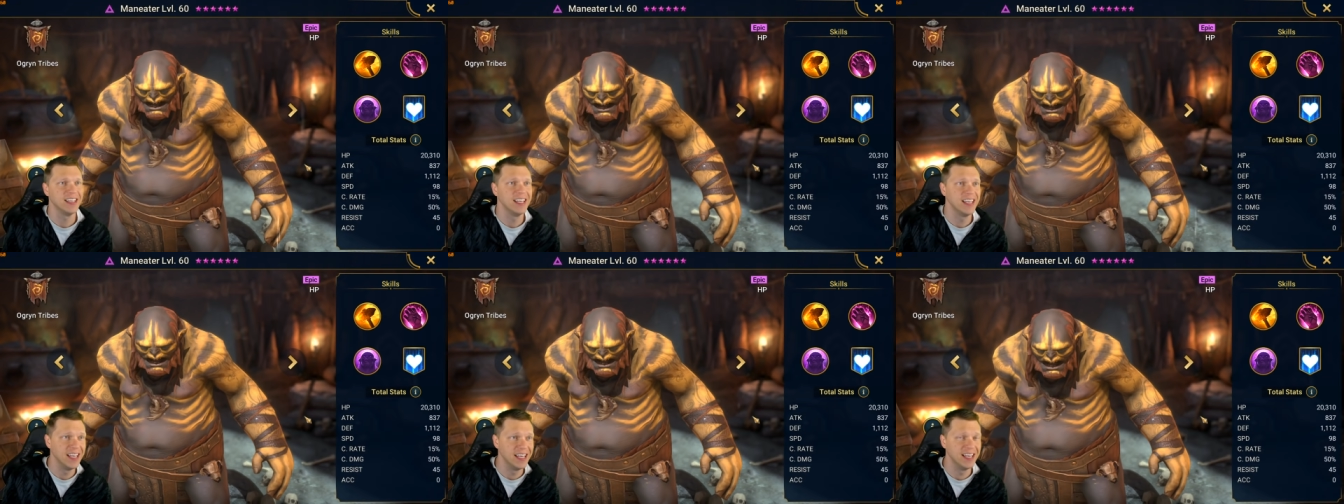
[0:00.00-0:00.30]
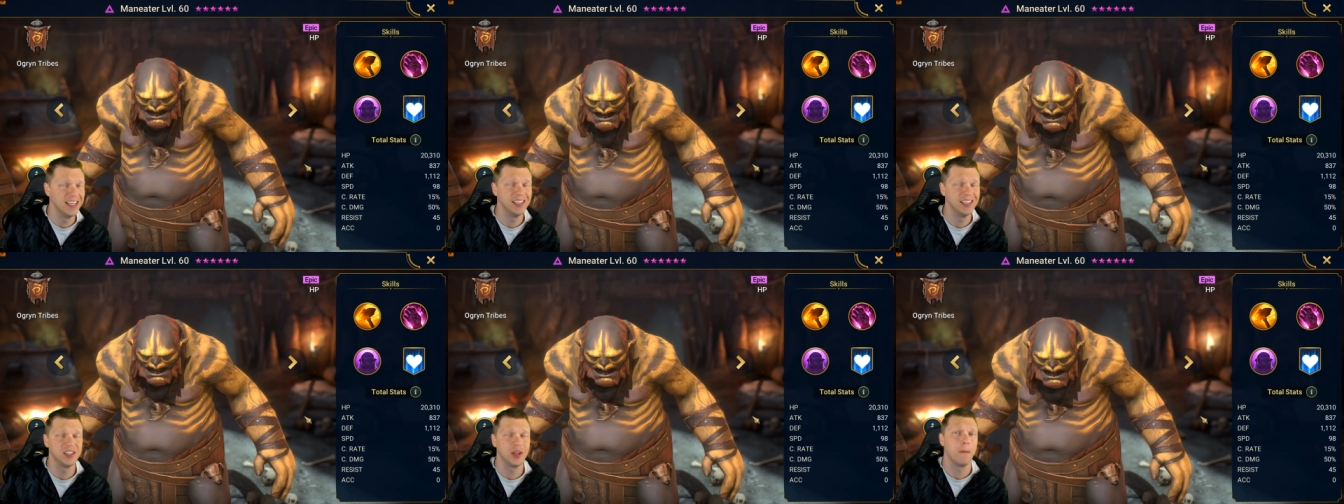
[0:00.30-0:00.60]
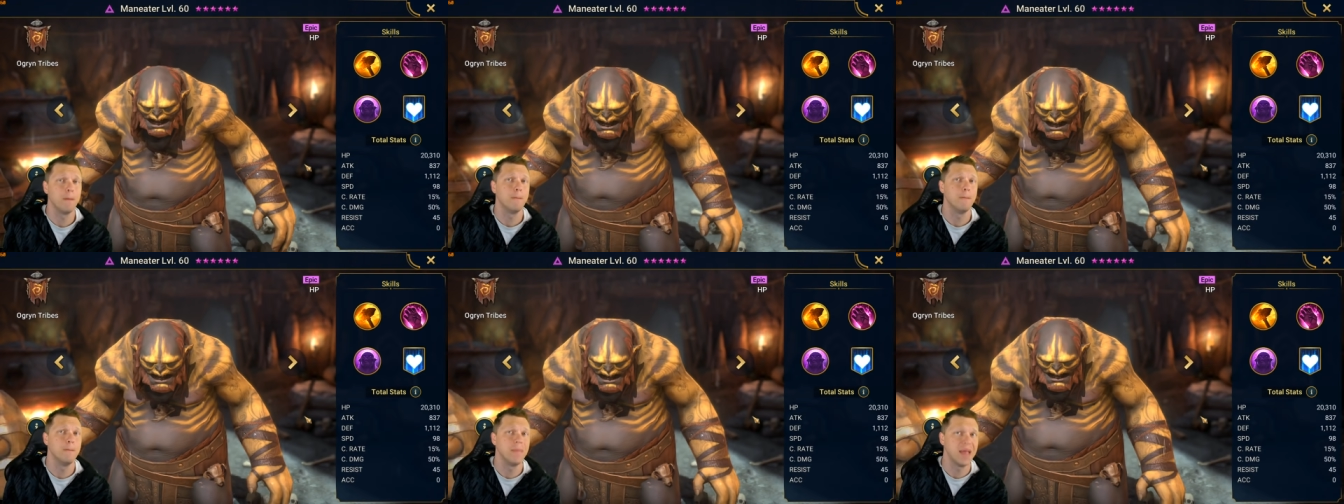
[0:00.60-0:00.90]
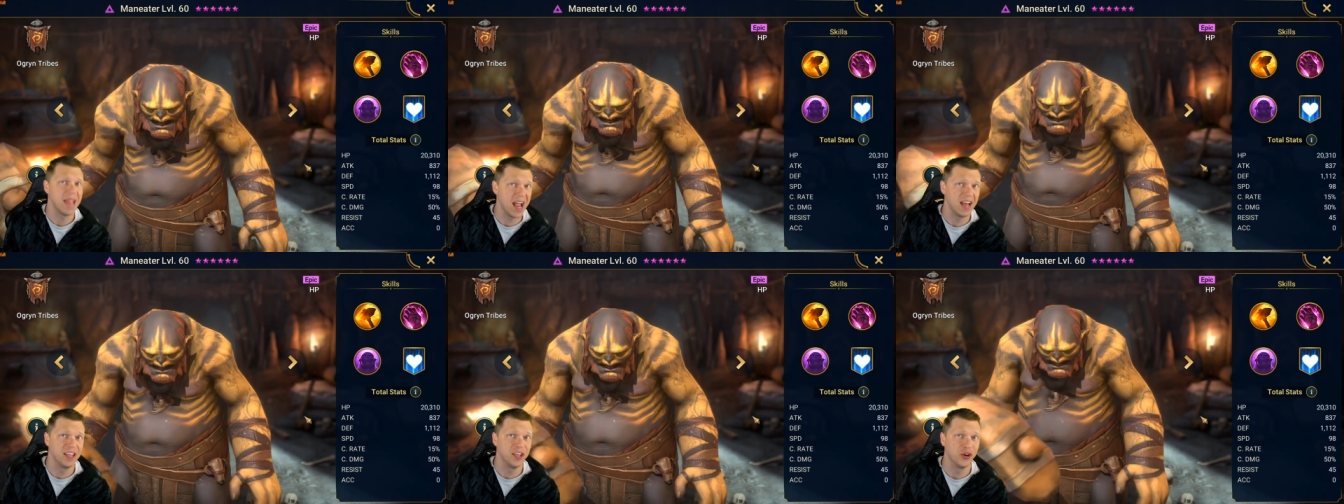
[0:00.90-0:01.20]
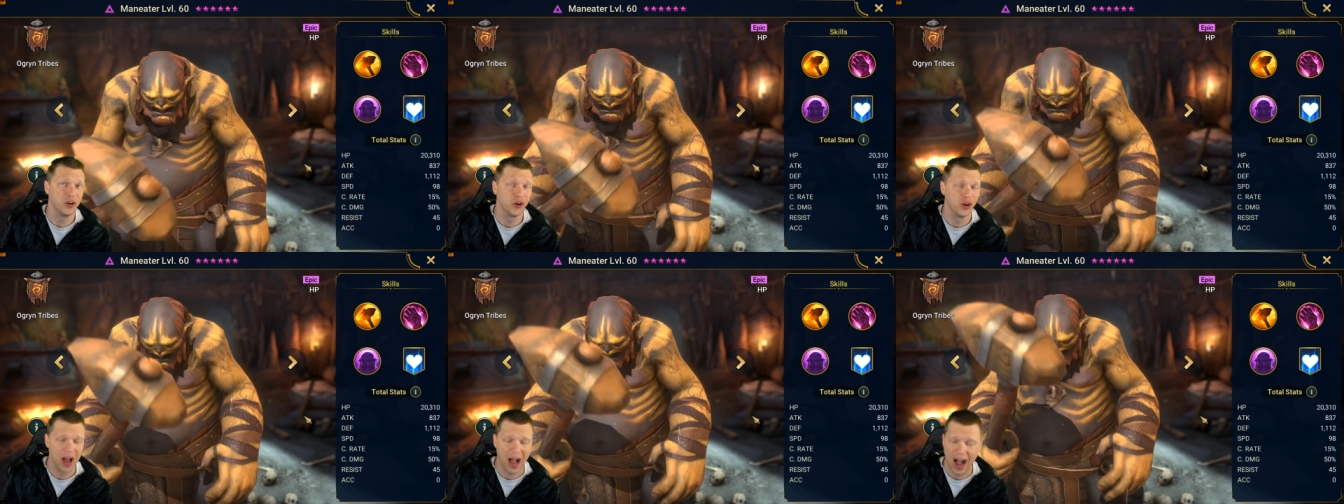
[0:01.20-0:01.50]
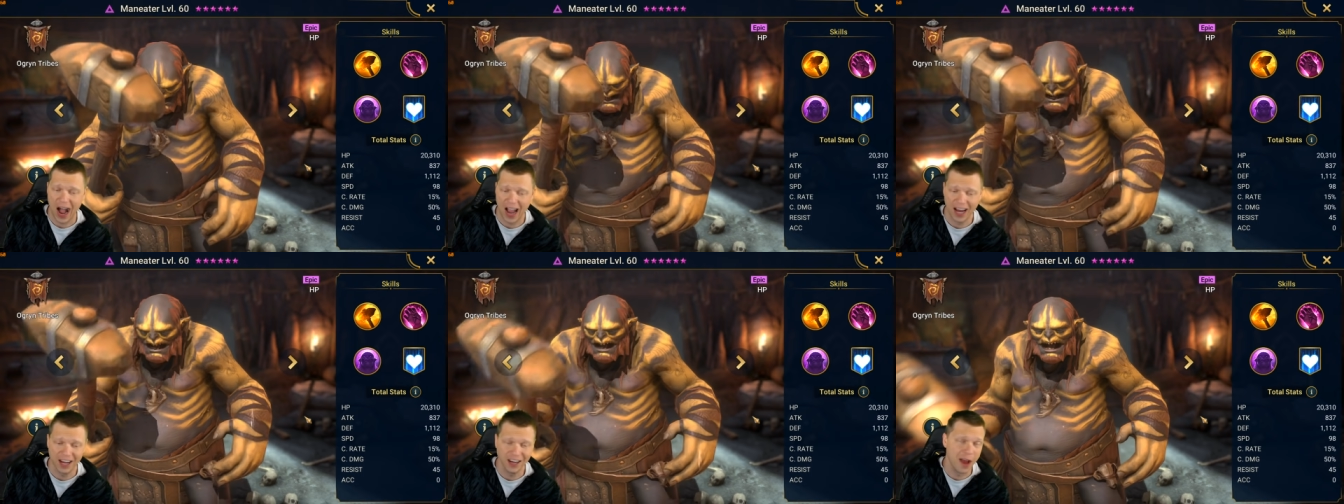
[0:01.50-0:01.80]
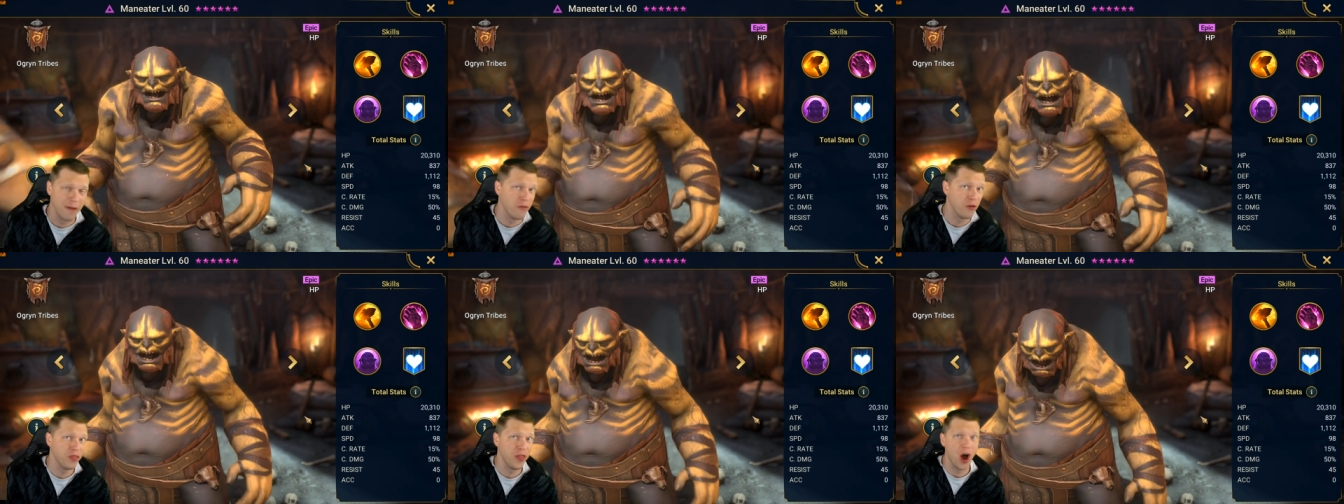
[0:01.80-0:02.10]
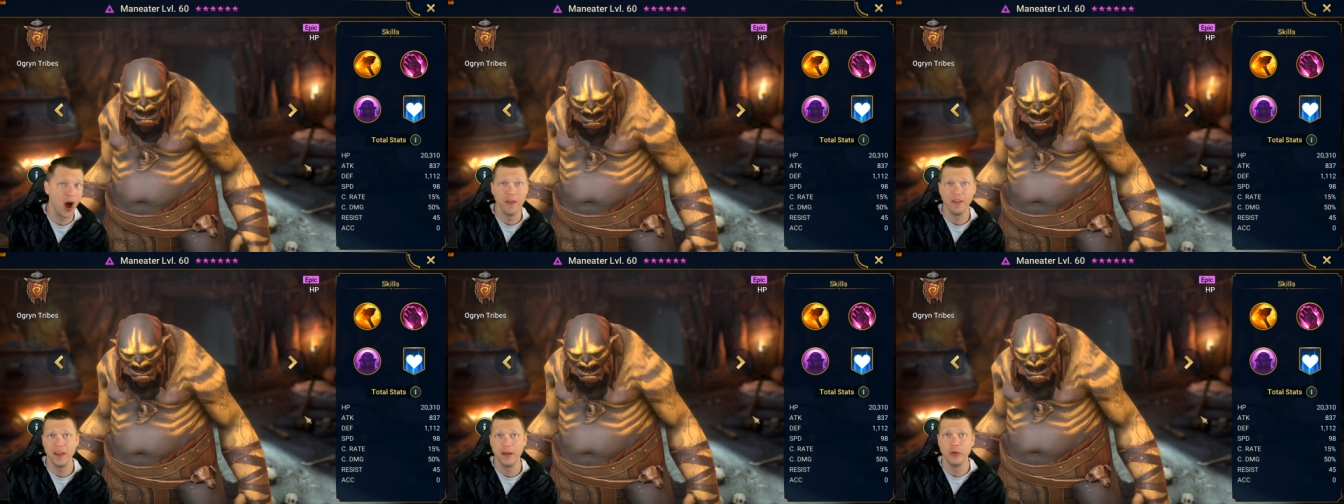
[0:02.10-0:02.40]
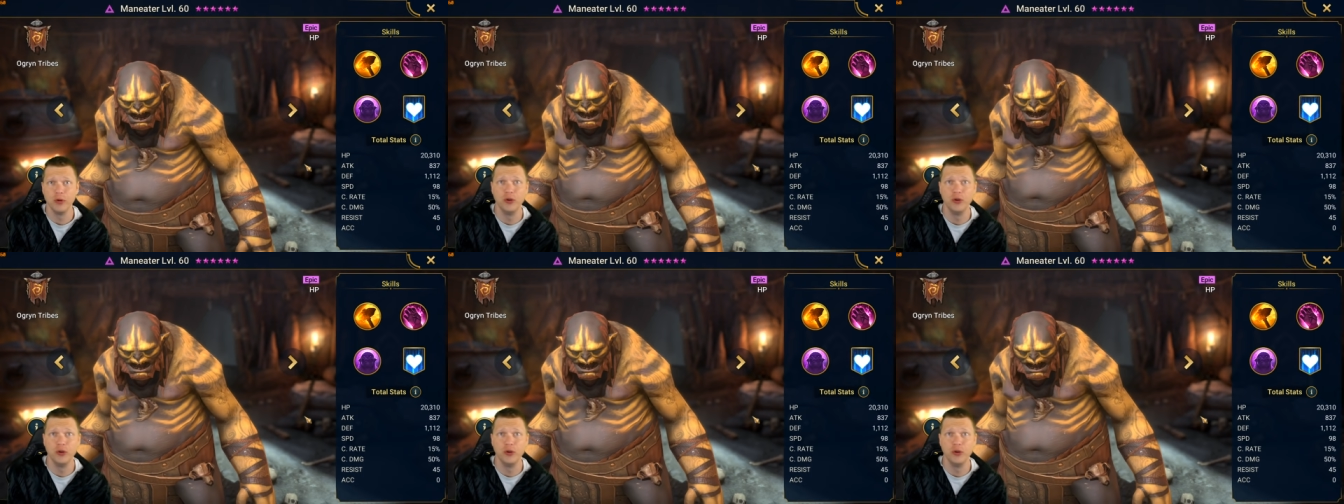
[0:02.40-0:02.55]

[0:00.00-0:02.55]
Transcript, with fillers: is Maneater. I never thought they would